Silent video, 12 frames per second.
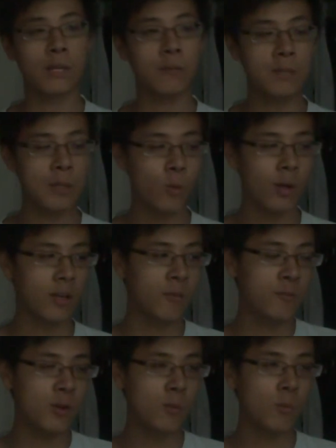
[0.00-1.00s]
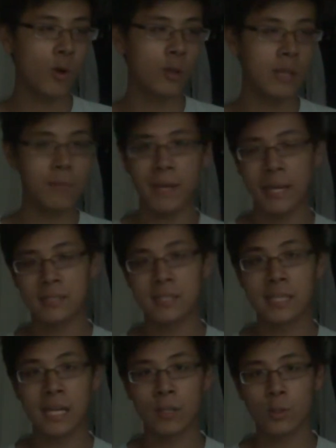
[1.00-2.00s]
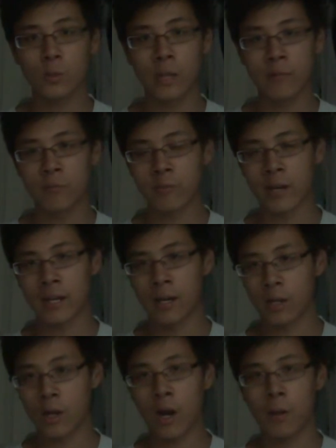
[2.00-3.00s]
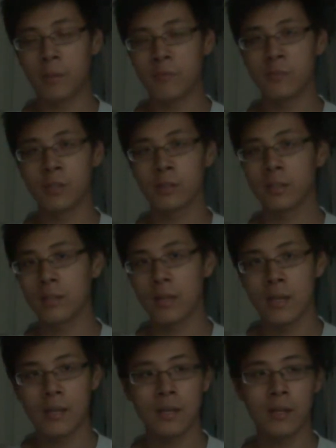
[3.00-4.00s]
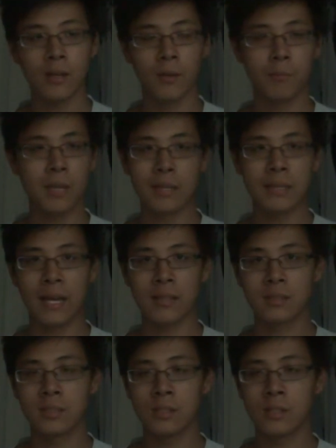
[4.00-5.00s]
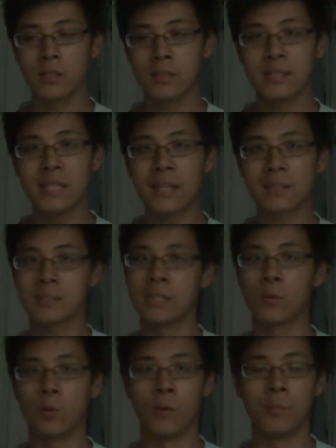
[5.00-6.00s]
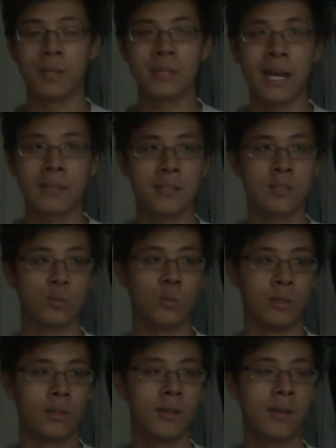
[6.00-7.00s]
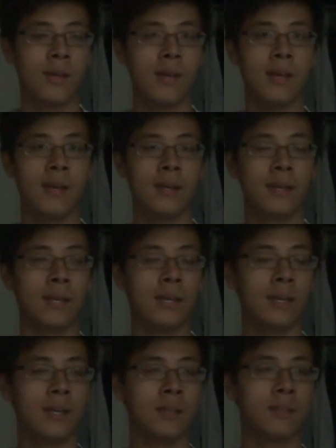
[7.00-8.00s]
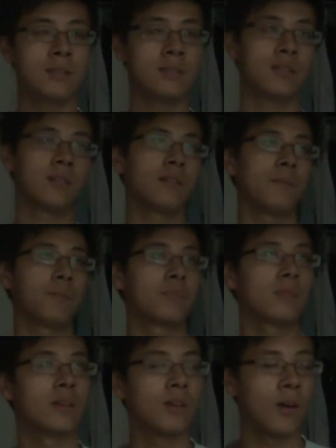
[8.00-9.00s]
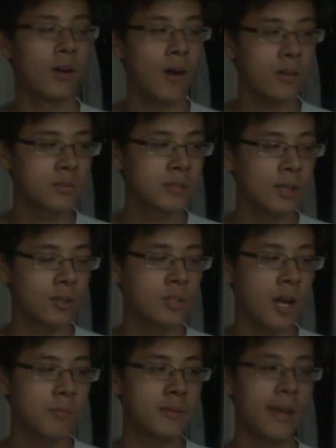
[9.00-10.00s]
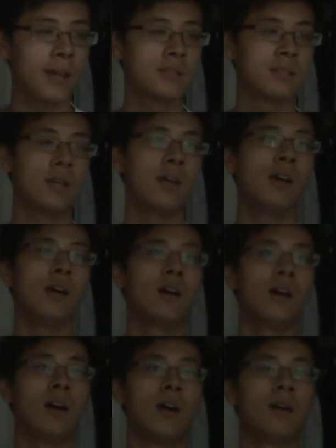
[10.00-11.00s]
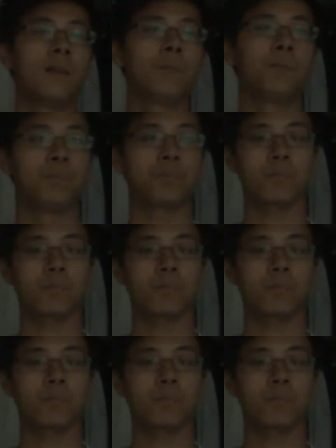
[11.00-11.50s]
if they want a film where they band together and fight a common villain, make that the the next sequel, but not this one. And honestly, on top of that, um,